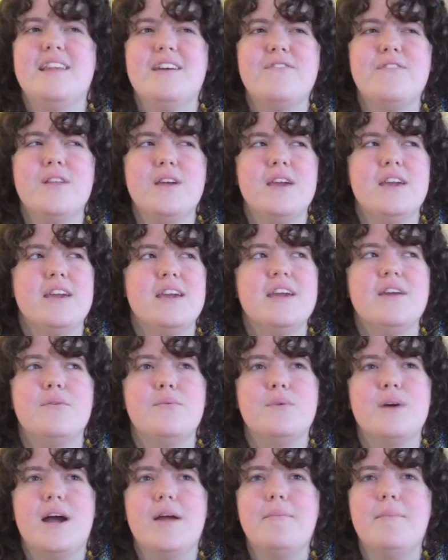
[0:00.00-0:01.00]
definitely
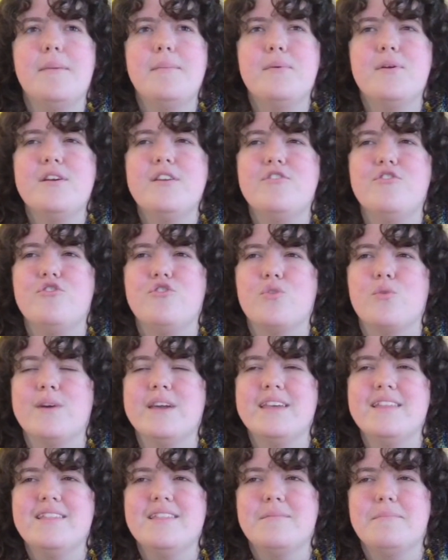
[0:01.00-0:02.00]
I remember
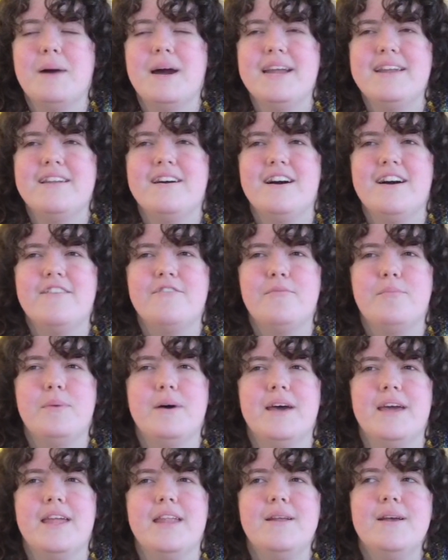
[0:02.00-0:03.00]
enjoying the bind off,
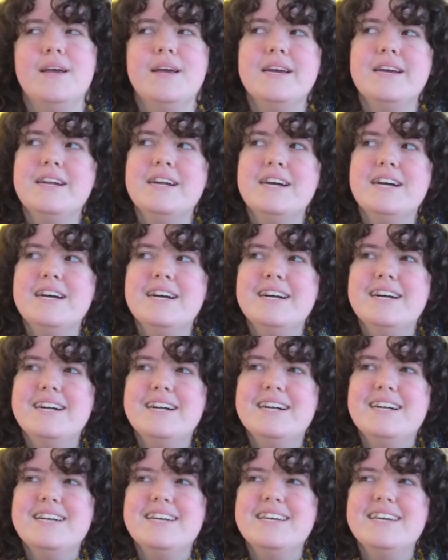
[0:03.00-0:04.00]
but
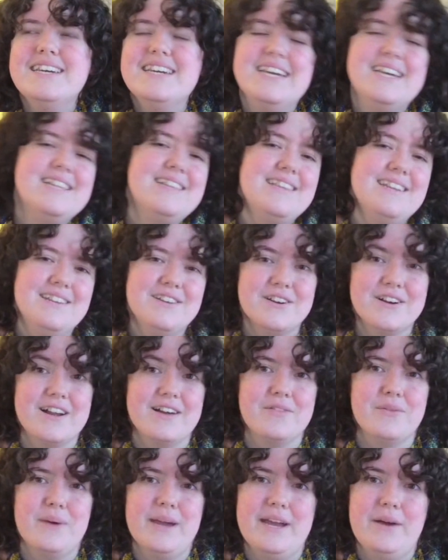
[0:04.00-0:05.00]
it didn't turn
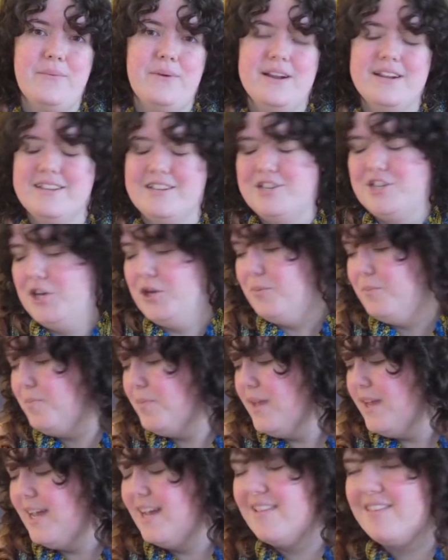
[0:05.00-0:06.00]
out the way I wanted it to.
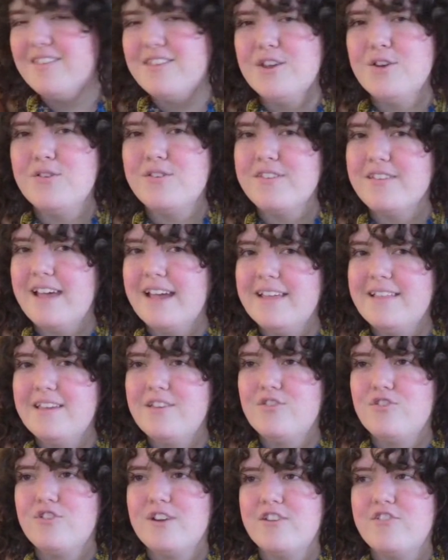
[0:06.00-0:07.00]
It's still slightly
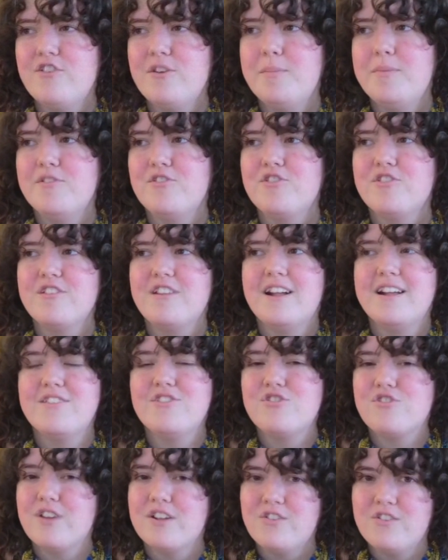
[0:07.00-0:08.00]
stretchy, but just not
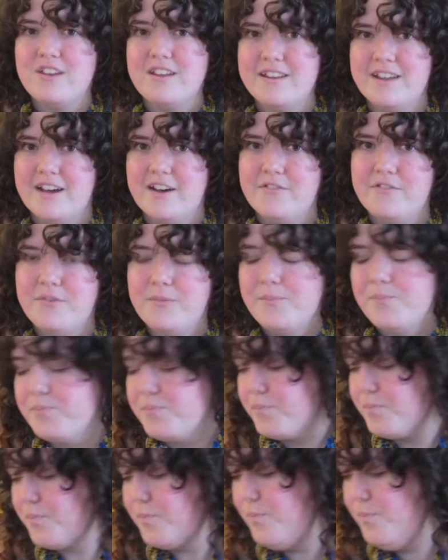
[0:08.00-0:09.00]
stretchy enough.
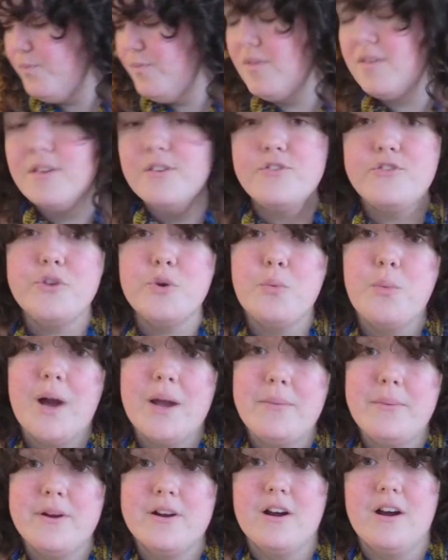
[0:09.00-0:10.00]
So
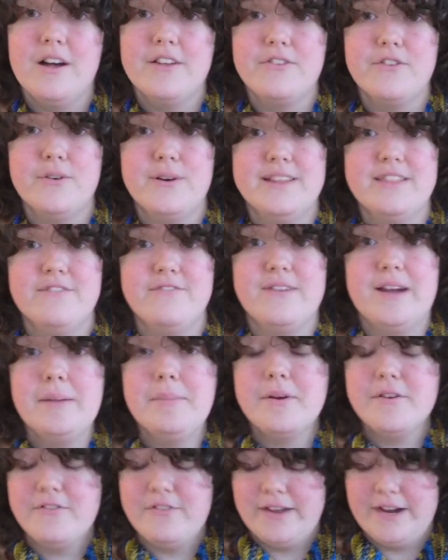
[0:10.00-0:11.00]
while we were also at the
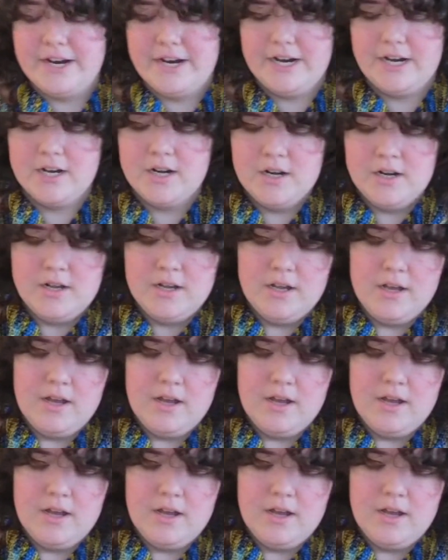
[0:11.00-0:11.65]
fiber fair,